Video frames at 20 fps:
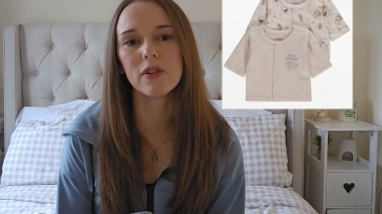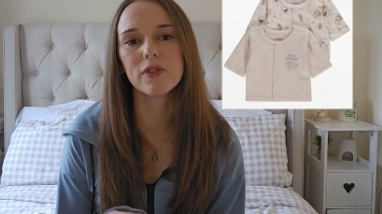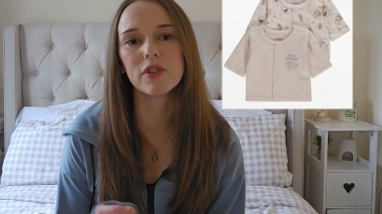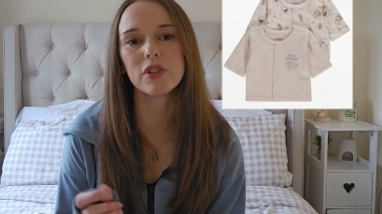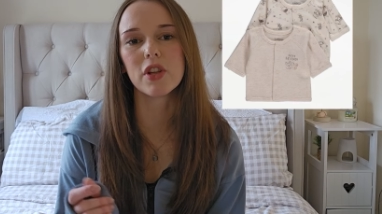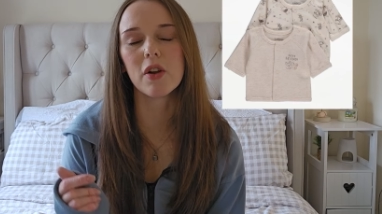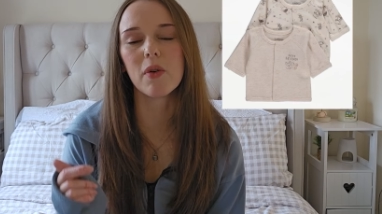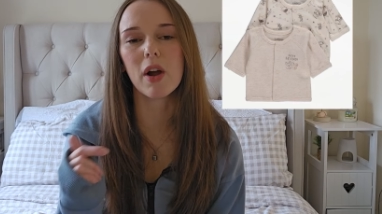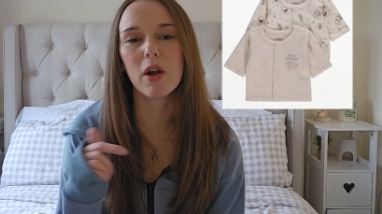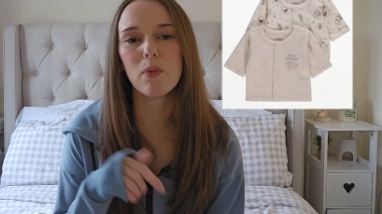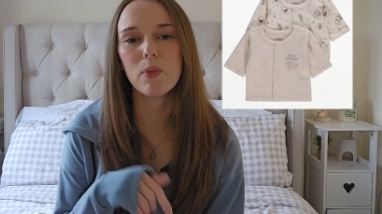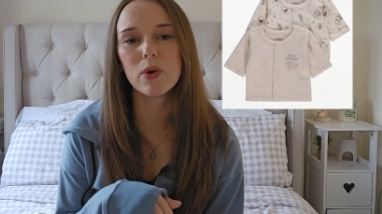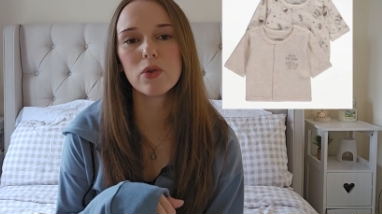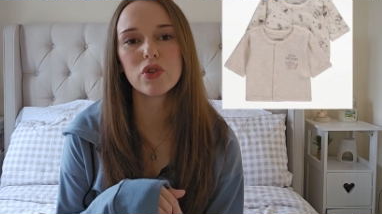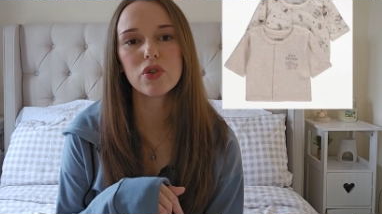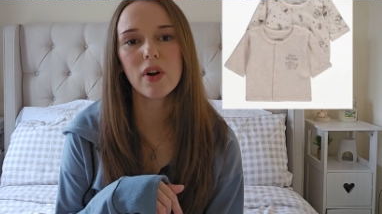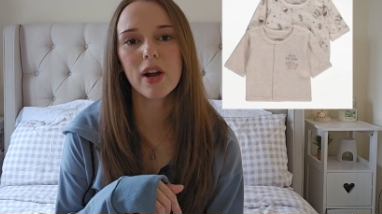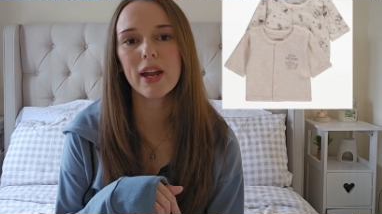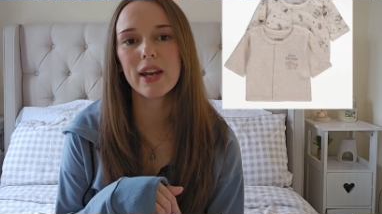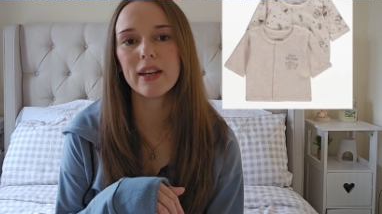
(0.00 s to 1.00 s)
so I will
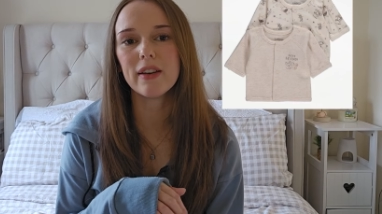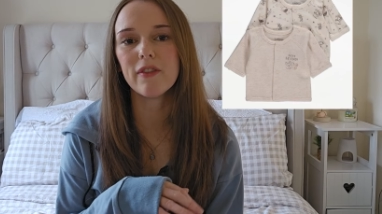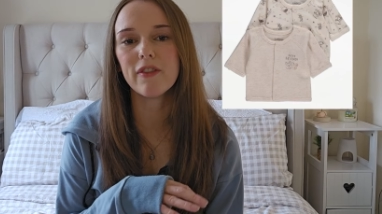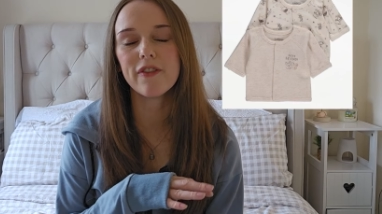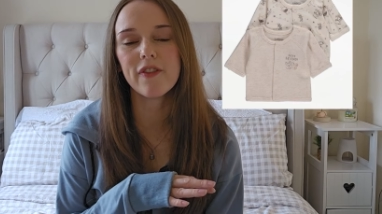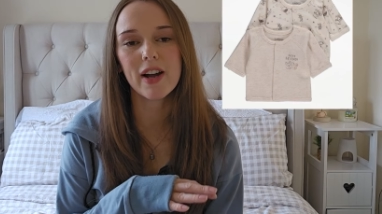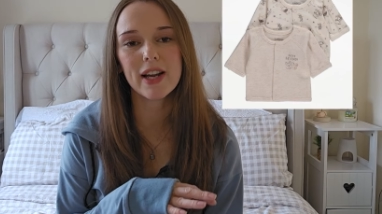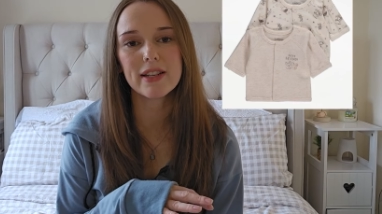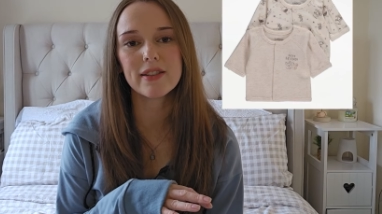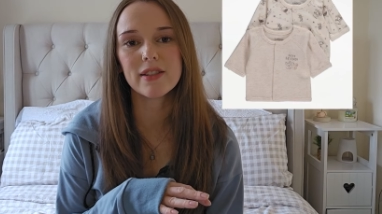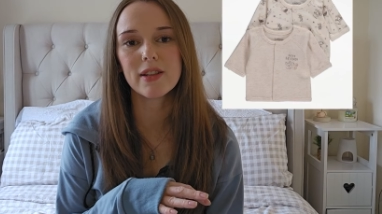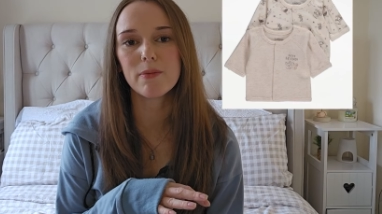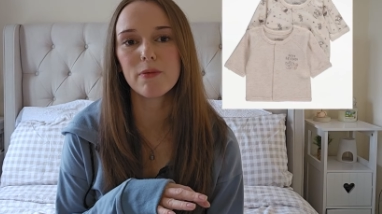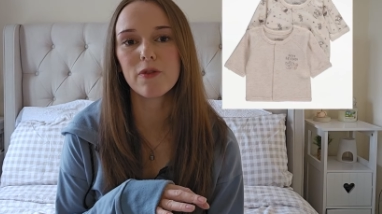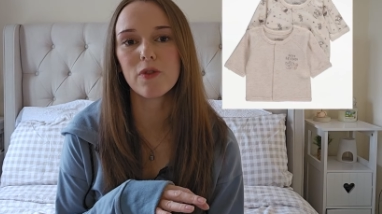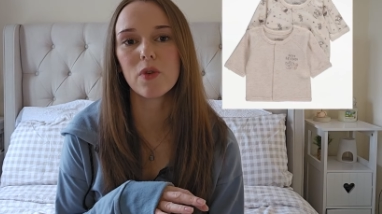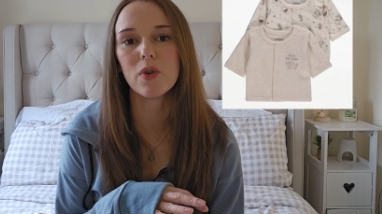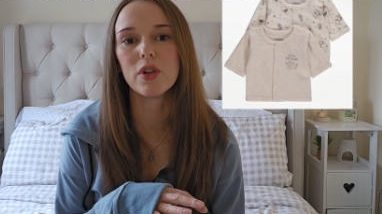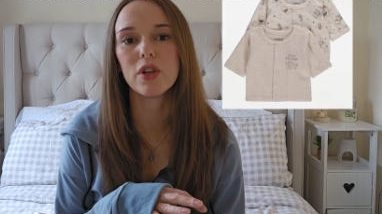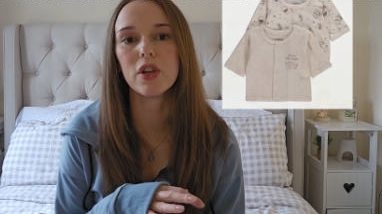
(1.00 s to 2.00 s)
try and find some
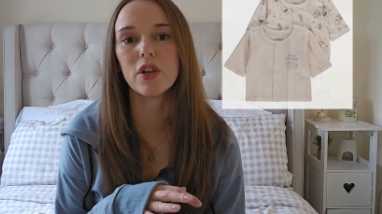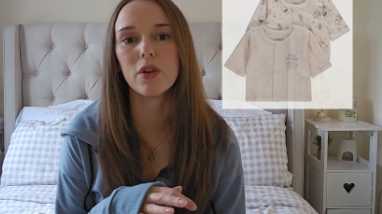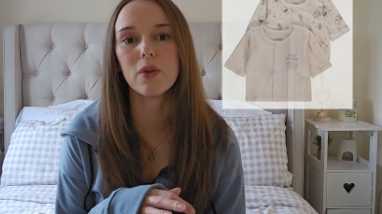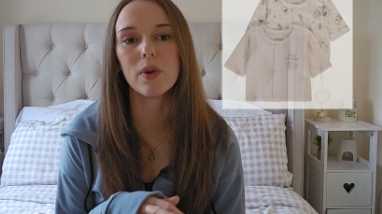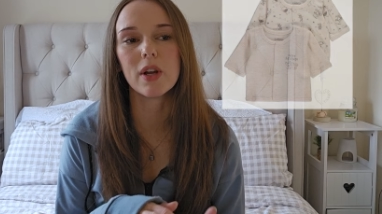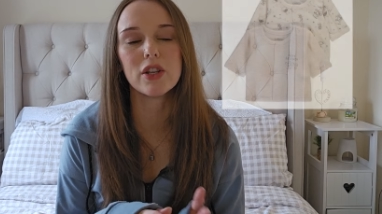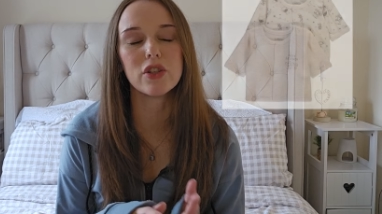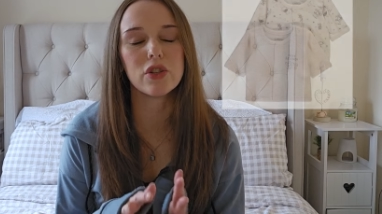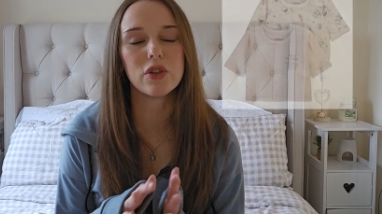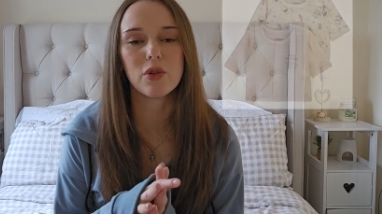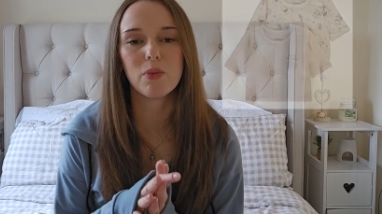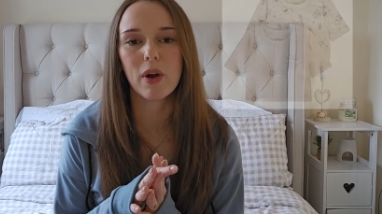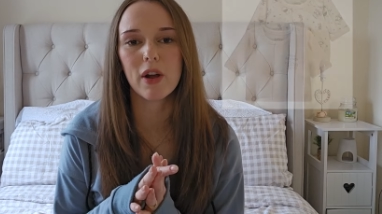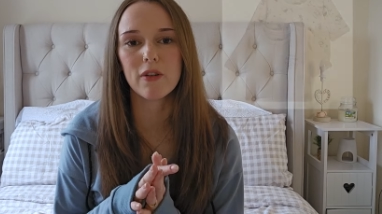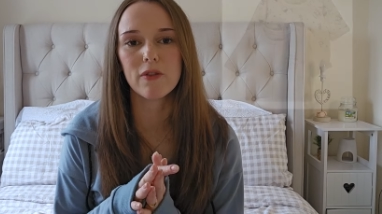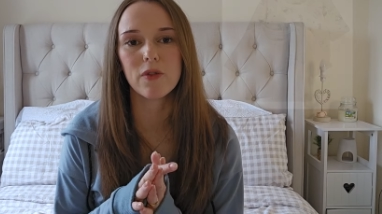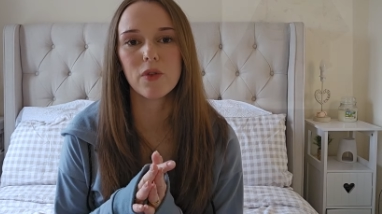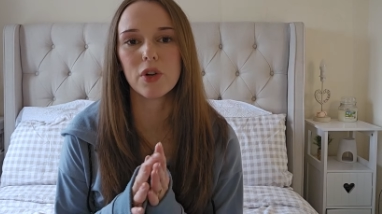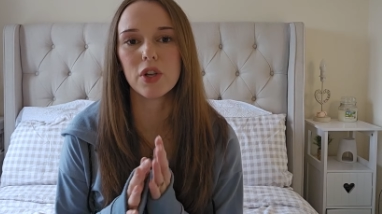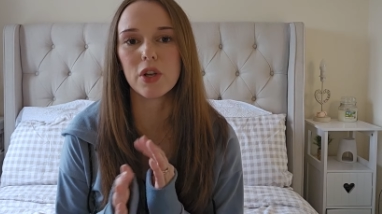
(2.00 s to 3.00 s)
for you and do the work
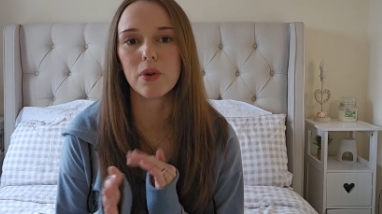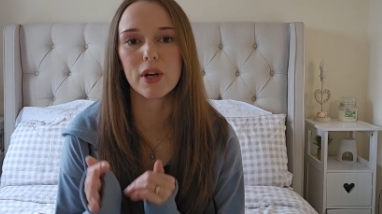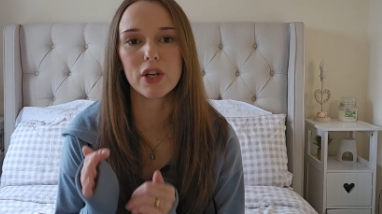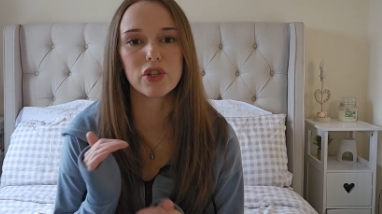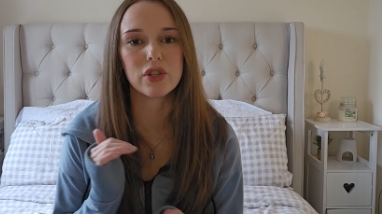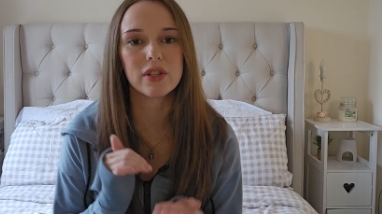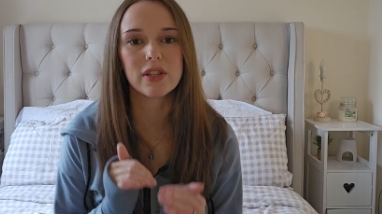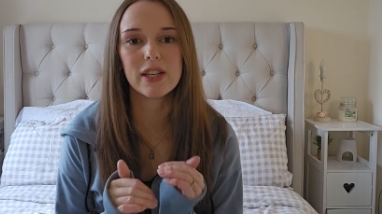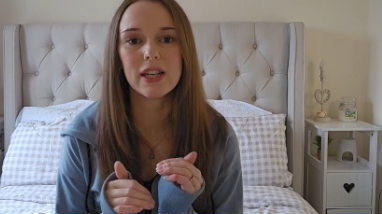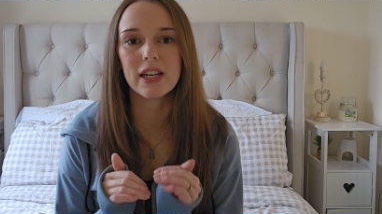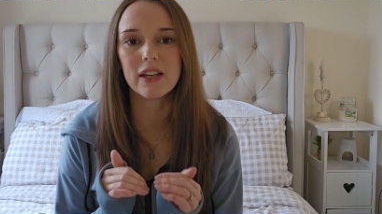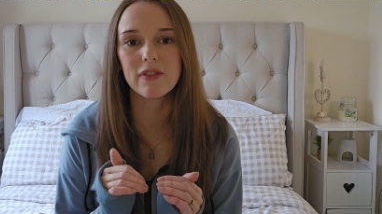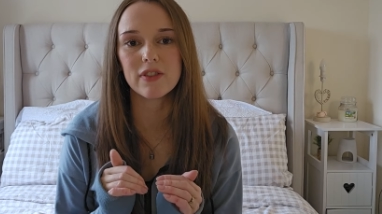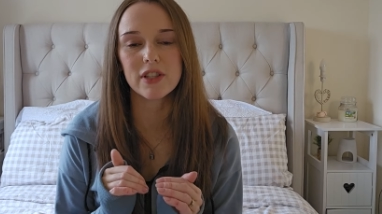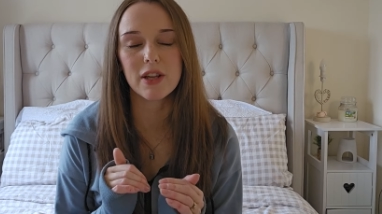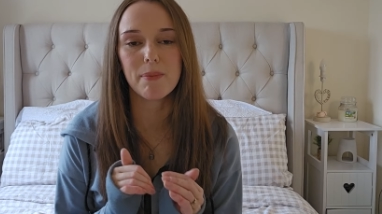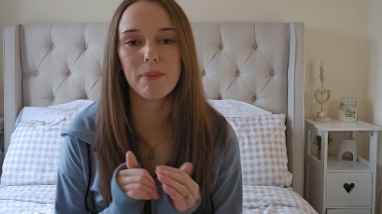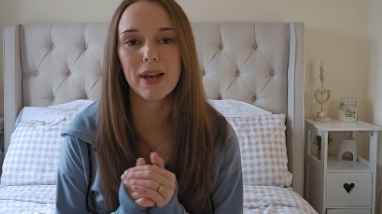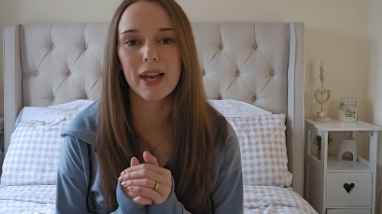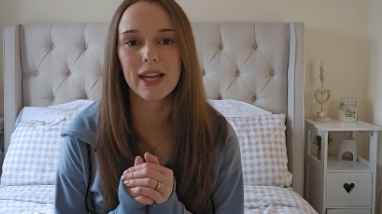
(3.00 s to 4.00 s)
for you and just obviously leave
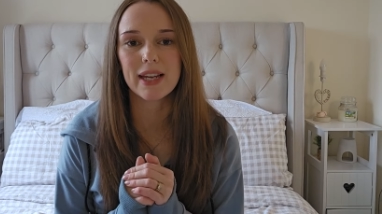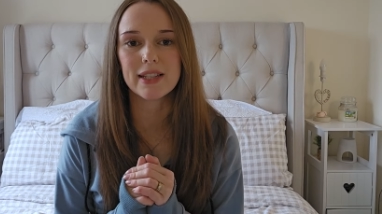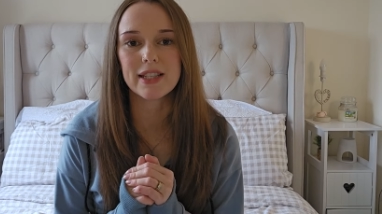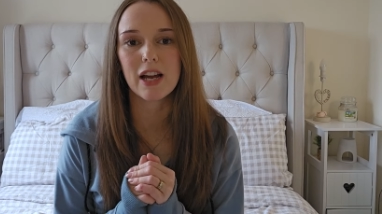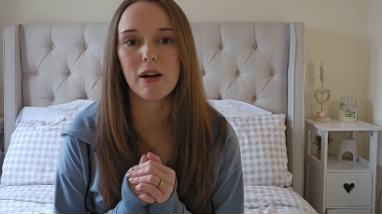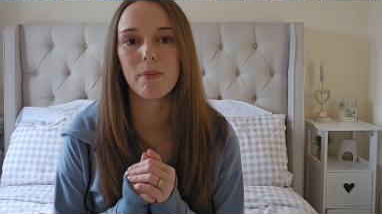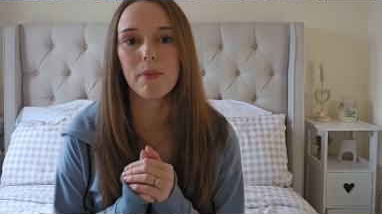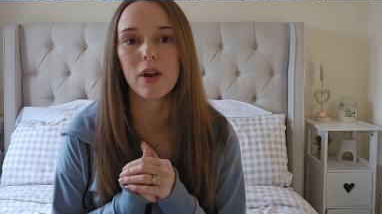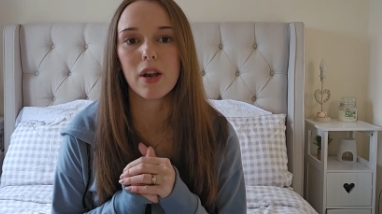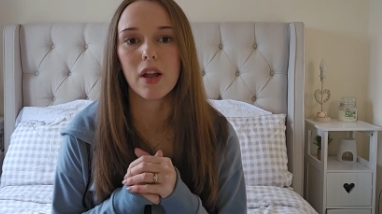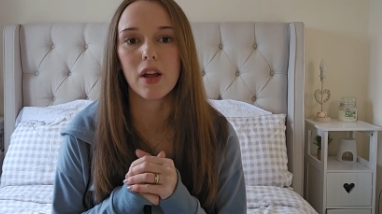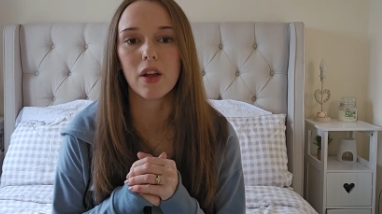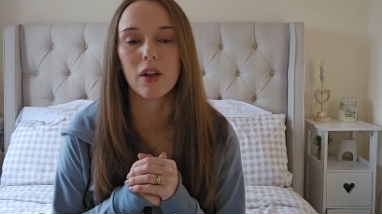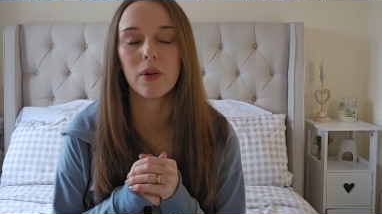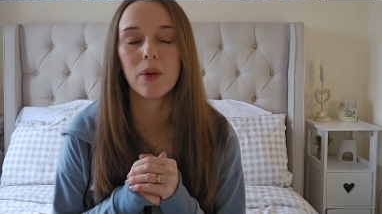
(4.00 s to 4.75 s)
some link down below.